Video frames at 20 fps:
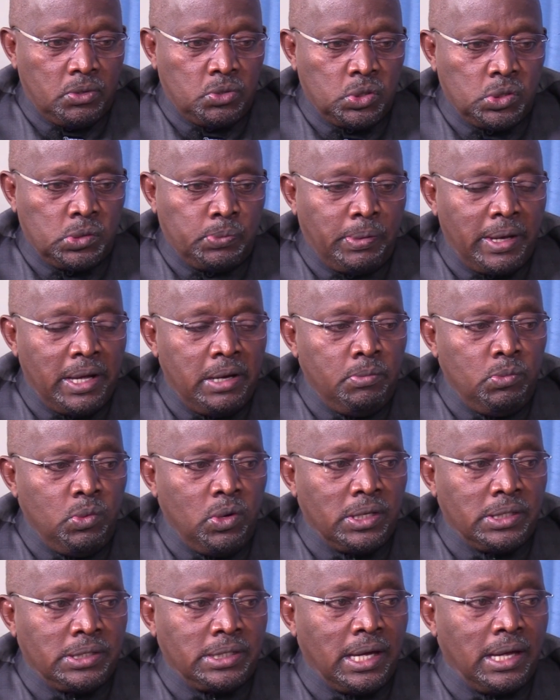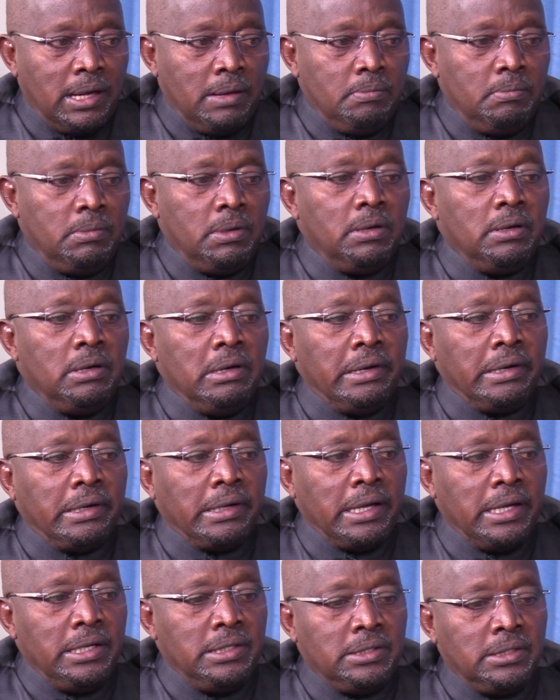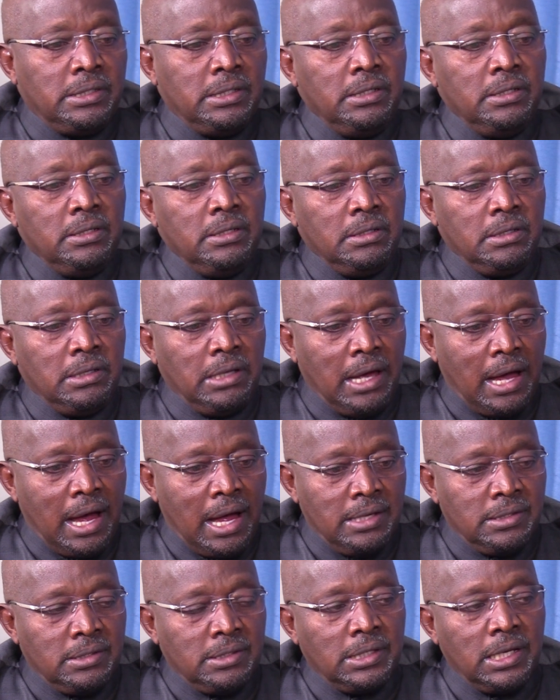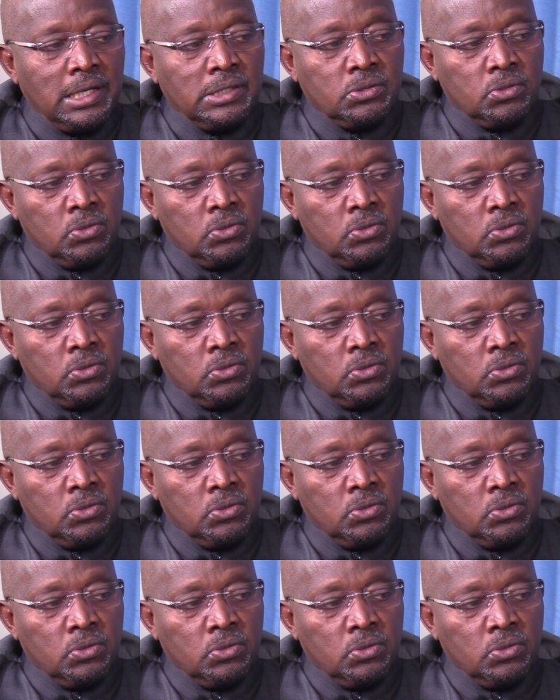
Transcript: to spend more time raising the answers